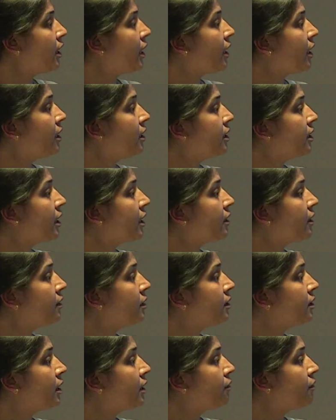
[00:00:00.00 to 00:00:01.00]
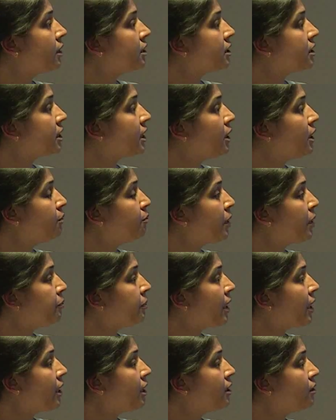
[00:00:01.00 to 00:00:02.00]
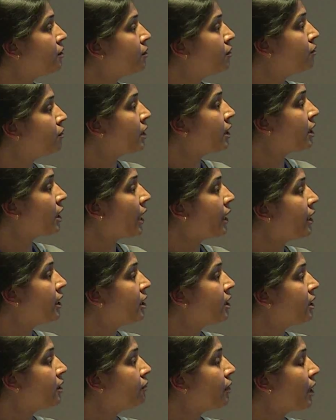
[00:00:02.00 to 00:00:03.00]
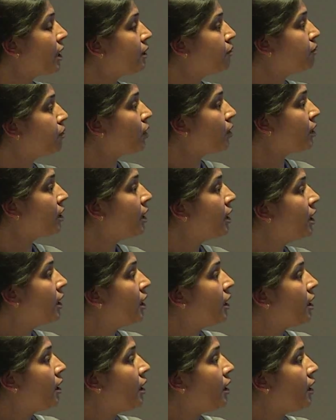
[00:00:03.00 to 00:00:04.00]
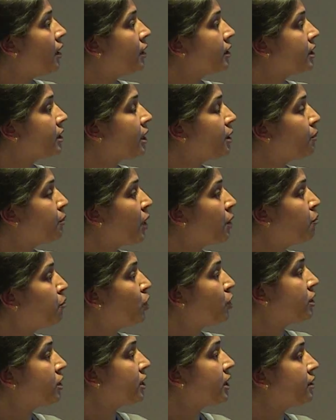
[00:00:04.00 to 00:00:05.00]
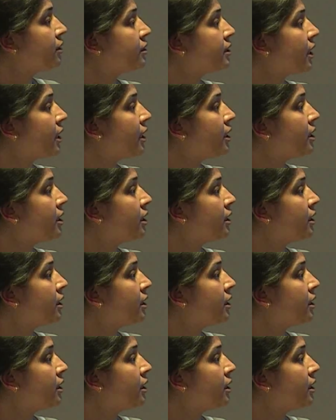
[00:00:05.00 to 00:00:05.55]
and there was 3 peptides were identified for 3' positive strand